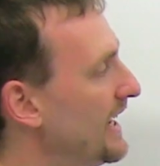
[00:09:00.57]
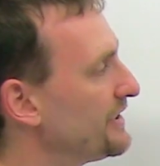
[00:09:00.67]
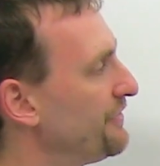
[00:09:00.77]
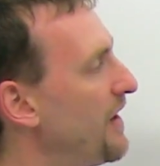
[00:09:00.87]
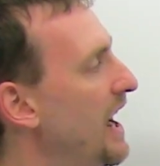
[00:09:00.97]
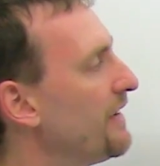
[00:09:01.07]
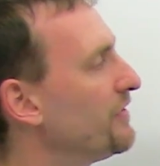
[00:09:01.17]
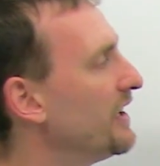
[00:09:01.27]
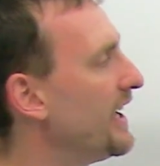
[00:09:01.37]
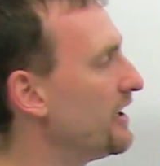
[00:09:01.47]
has 5
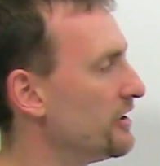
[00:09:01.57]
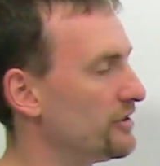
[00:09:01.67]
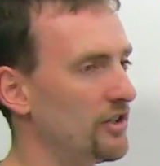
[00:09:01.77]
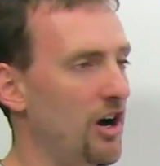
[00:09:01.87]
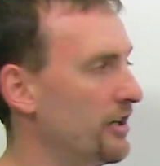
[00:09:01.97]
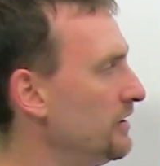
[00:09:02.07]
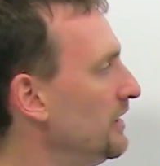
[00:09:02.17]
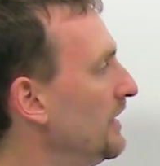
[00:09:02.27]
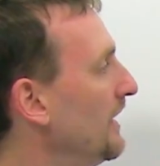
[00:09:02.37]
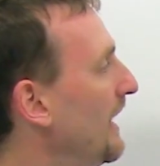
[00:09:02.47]
layers on,
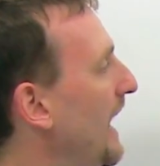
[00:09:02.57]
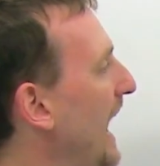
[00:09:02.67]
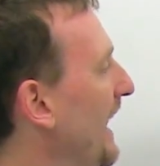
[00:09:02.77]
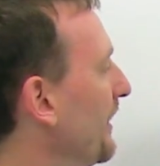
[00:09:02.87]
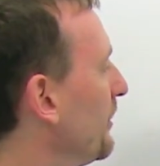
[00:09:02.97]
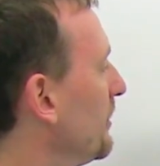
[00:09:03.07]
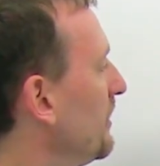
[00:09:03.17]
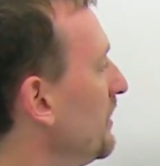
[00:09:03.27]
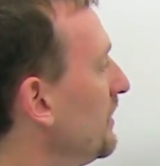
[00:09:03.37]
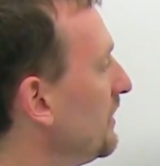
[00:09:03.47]

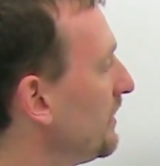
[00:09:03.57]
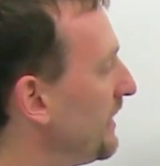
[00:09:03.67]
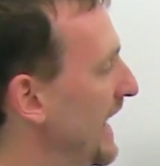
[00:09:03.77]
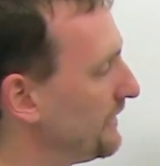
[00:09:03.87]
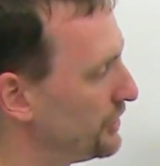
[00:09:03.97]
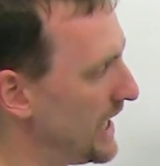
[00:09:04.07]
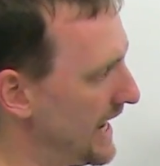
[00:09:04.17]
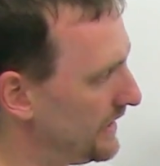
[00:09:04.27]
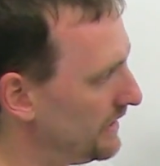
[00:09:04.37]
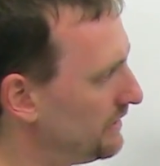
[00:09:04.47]
under that
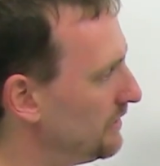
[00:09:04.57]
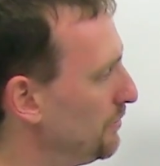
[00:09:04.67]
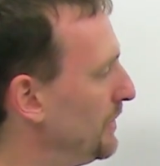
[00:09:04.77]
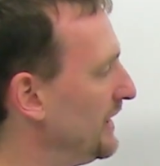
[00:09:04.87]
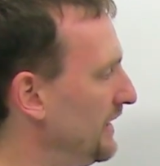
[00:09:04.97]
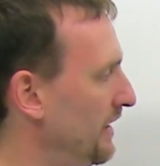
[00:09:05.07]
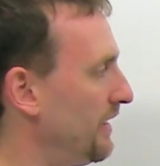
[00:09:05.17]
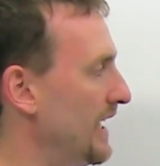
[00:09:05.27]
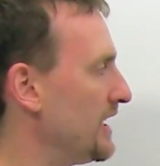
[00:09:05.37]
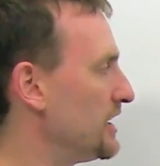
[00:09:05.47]
jacket, beneath
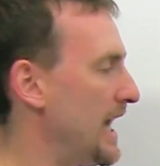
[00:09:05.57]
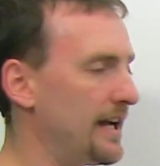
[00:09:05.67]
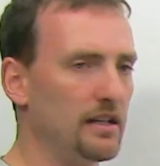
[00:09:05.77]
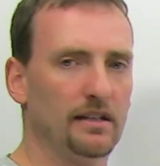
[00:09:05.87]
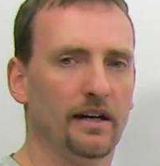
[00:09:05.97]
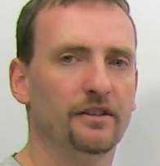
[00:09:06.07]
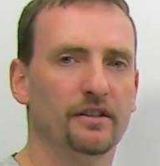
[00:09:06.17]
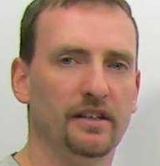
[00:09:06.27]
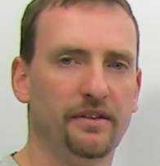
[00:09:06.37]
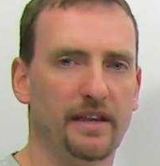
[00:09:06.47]
that jacket,
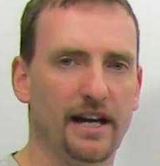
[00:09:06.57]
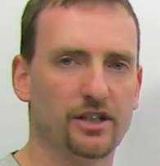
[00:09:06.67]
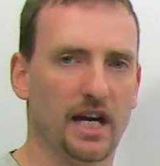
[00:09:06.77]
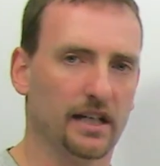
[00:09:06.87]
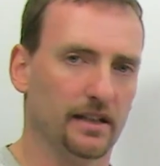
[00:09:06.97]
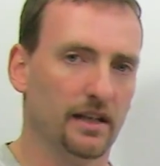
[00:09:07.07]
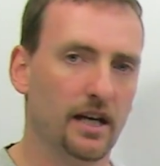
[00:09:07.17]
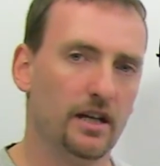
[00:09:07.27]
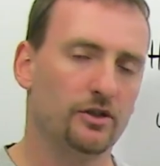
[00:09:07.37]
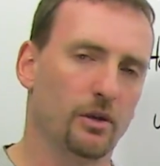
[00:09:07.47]
underneath that jacket.
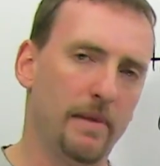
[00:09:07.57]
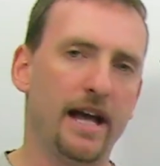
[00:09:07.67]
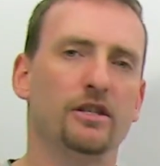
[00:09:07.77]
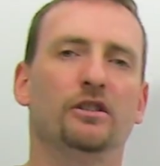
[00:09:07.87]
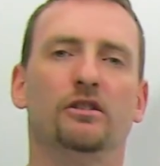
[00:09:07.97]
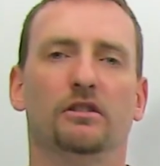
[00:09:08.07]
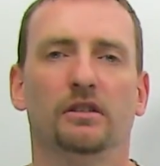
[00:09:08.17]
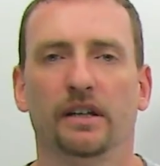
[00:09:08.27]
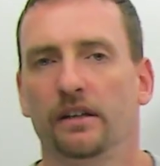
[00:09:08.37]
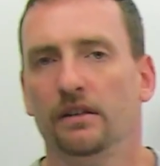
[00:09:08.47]
So imagine
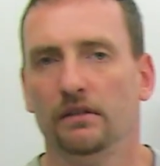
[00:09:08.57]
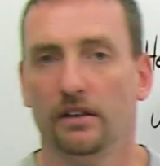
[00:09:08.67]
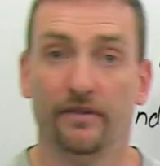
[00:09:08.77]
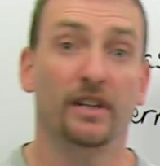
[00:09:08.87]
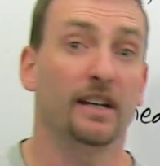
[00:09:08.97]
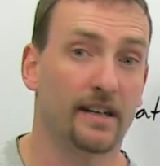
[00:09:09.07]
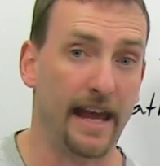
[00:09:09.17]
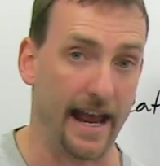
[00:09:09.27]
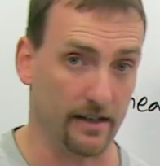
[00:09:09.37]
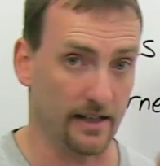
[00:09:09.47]
you're living in
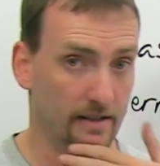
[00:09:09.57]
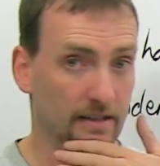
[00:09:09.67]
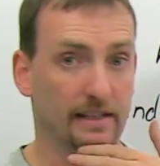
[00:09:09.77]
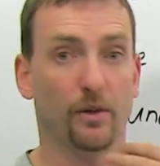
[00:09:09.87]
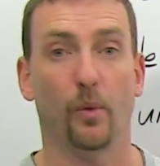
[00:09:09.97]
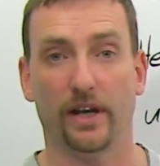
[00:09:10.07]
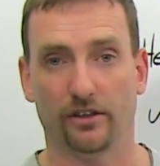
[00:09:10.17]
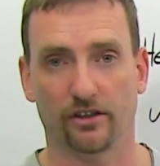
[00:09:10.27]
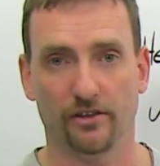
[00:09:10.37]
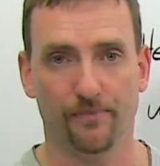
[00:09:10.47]
Canada in the
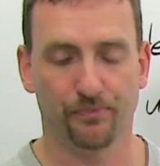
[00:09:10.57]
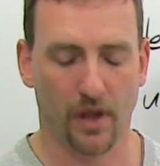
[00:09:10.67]
winter.